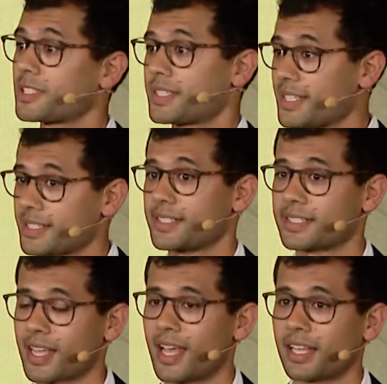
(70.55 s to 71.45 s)

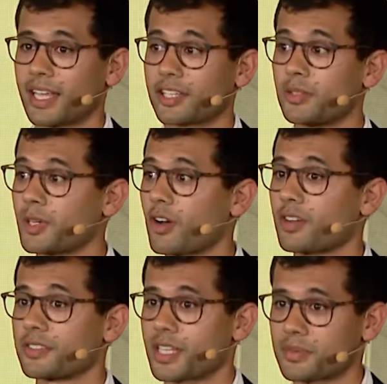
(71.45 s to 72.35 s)
diseases like
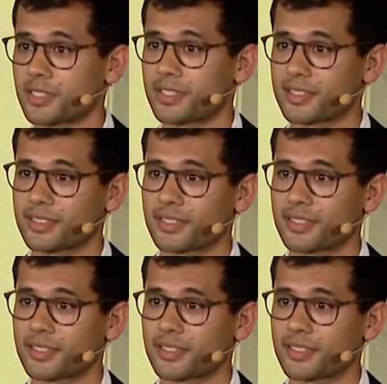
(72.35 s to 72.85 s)
pneumococcal sepsis.